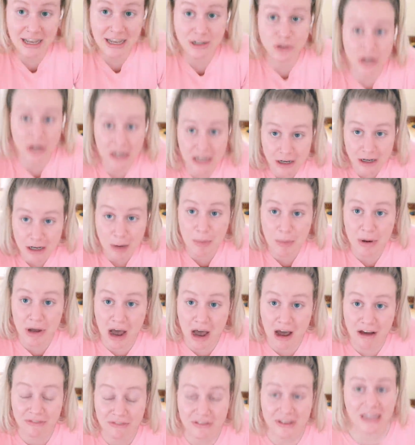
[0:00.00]
I drank a cup of
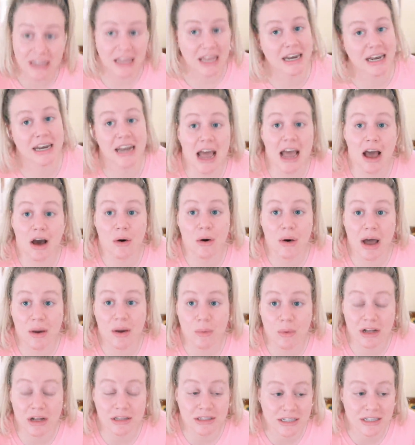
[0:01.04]
coffee, and now I
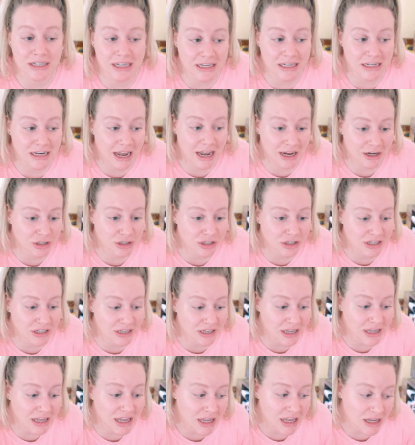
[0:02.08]
want to get
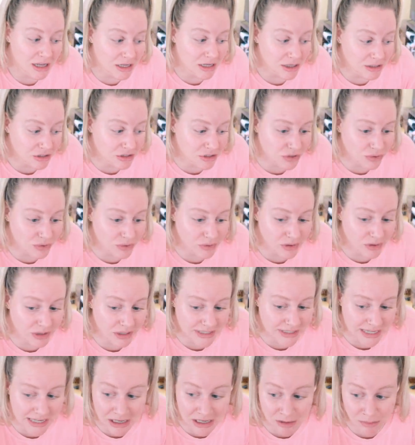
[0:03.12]
actually to the
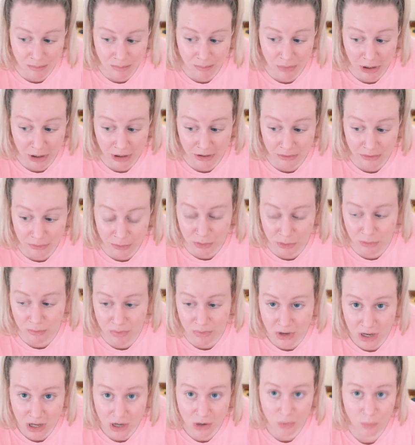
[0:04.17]
second part of the
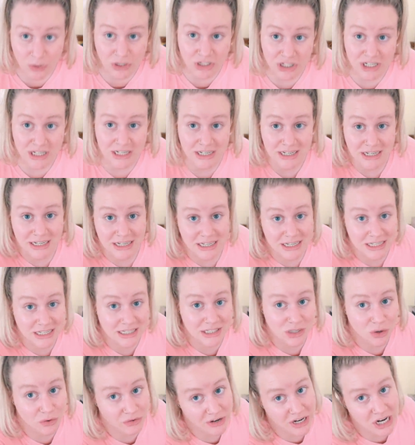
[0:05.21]
room, which
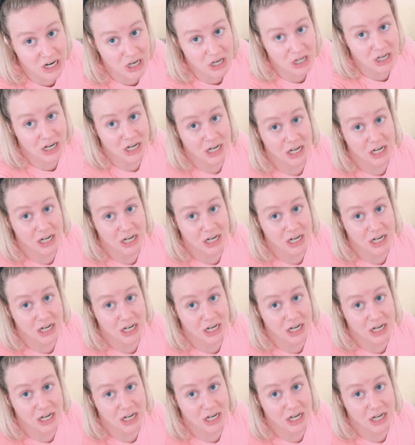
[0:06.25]
is over here.